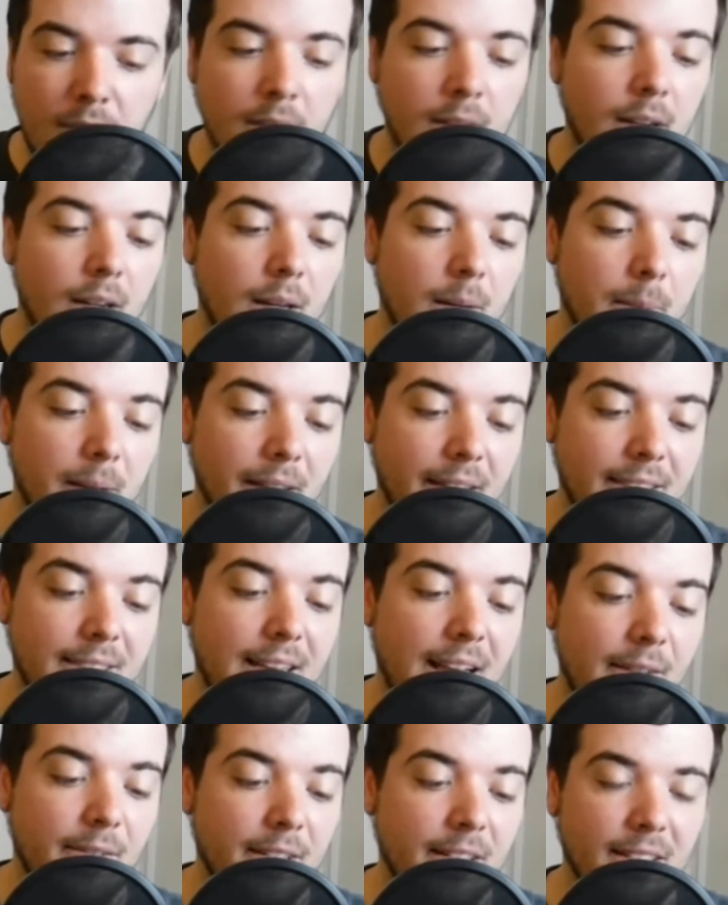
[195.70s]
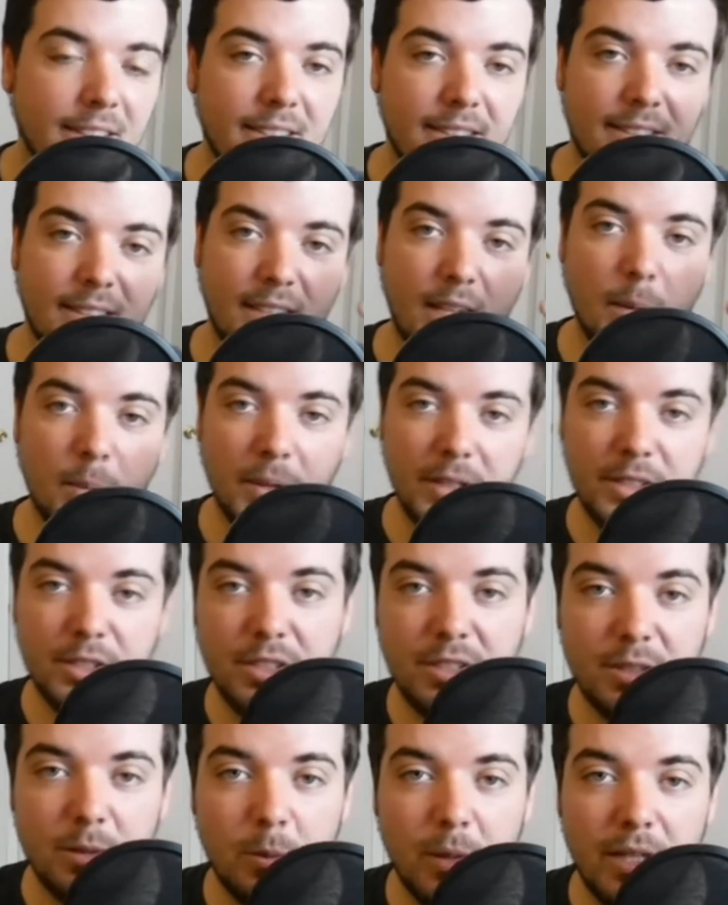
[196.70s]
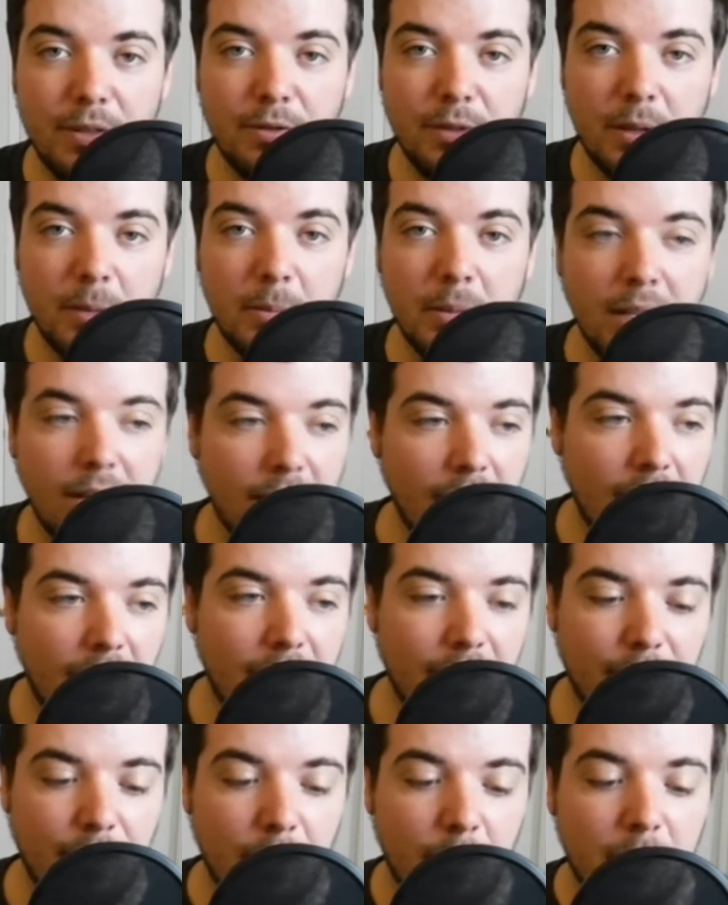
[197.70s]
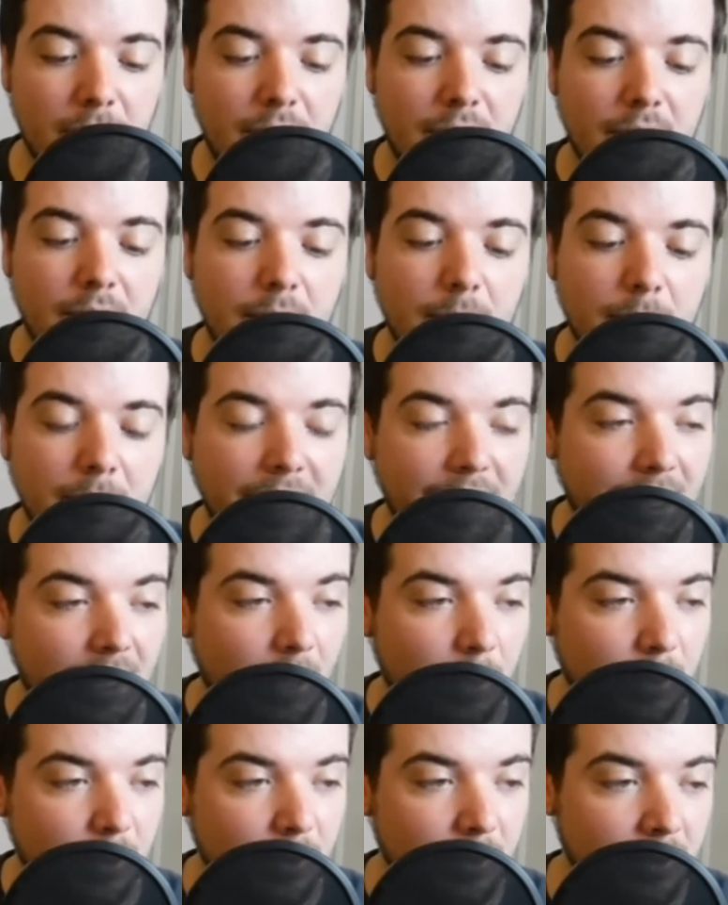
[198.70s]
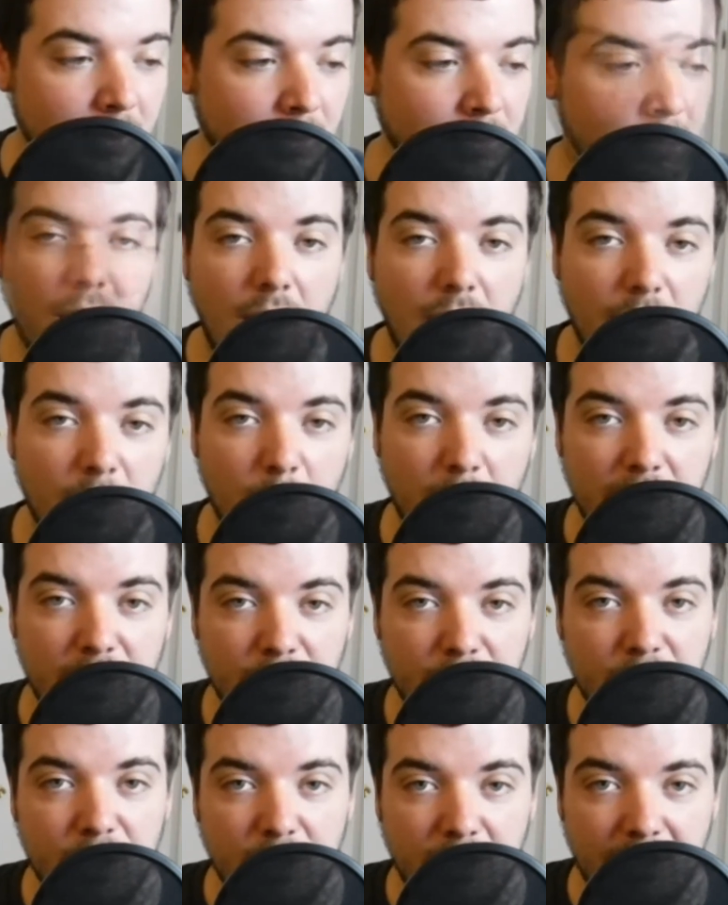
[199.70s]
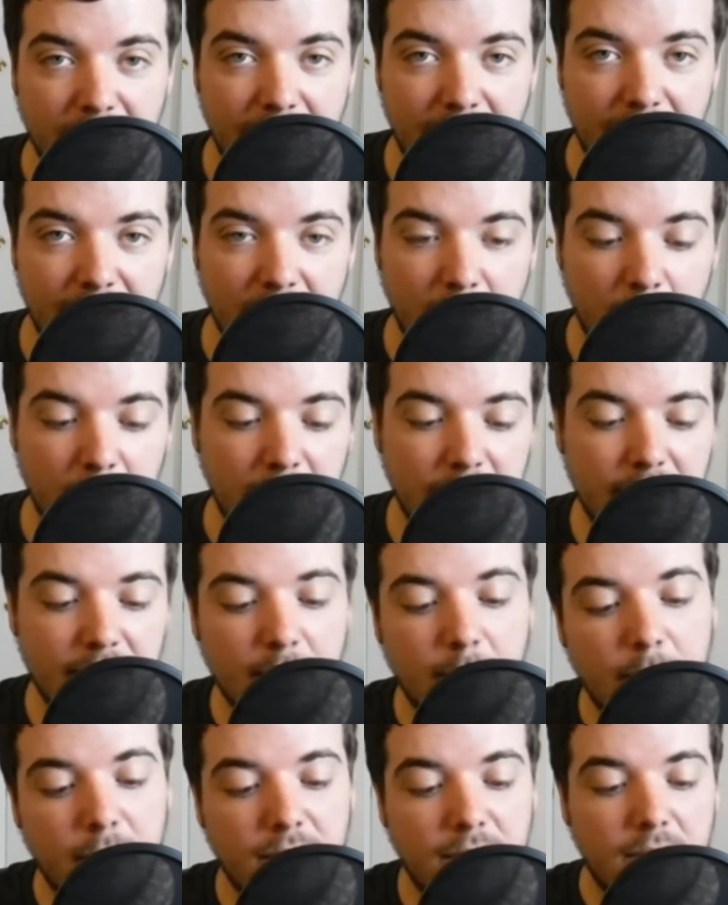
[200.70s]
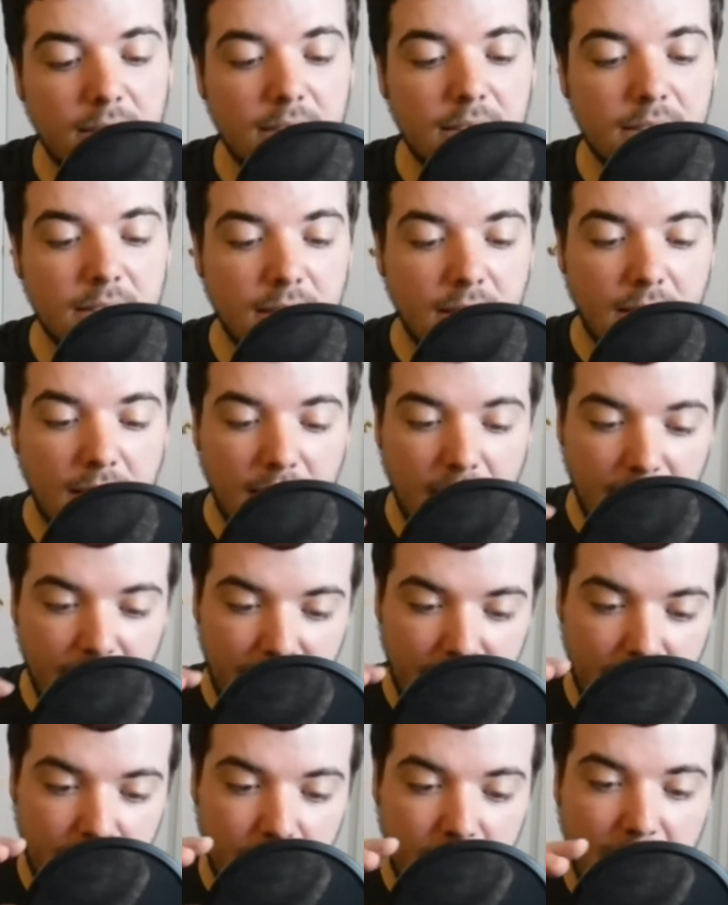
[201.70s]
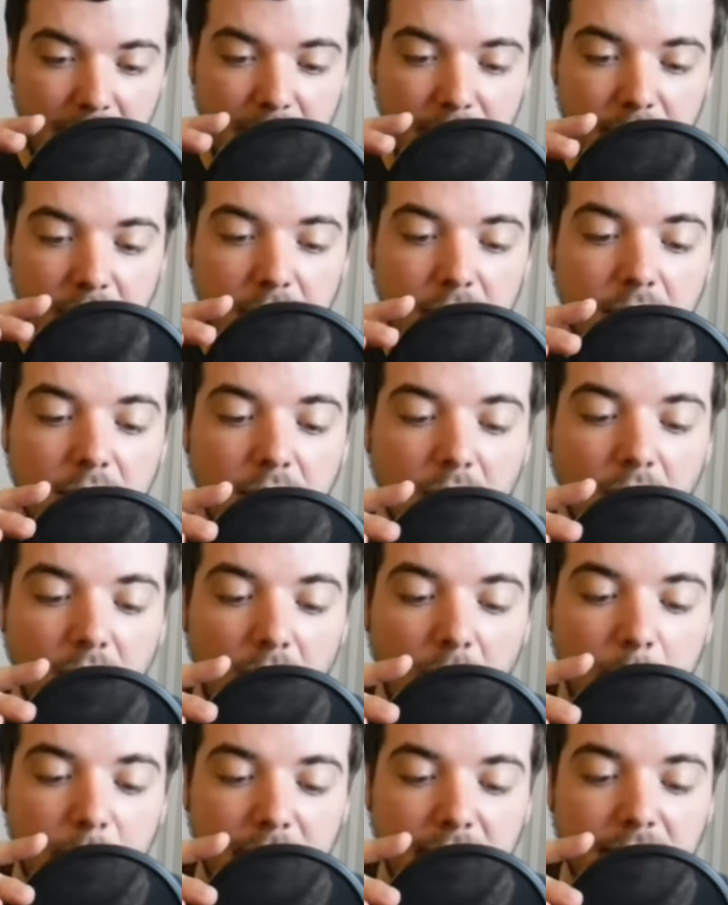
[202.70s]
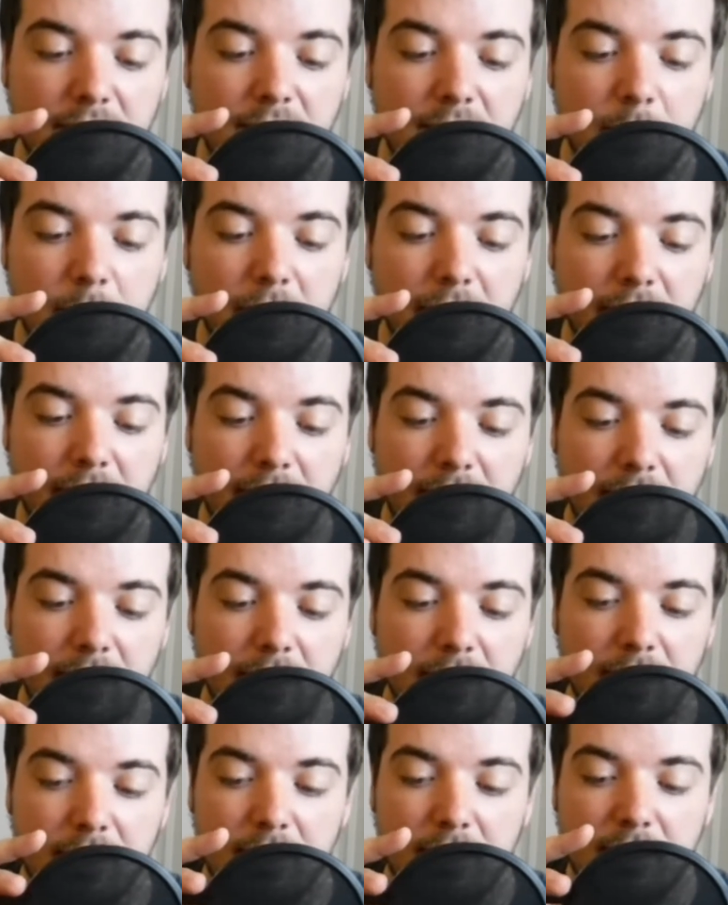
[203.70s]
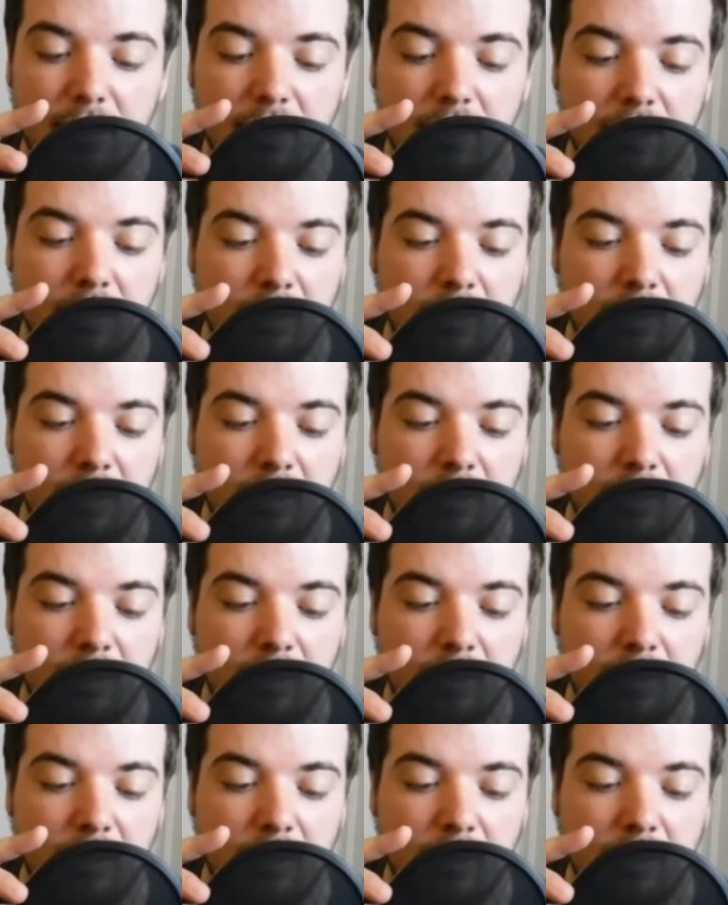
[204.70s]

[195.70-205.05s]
I like to have it at least a couple inches away from the mic capsule. Otherwise, you're still going to get the P's and B's. Like if you have it up against the mic like this,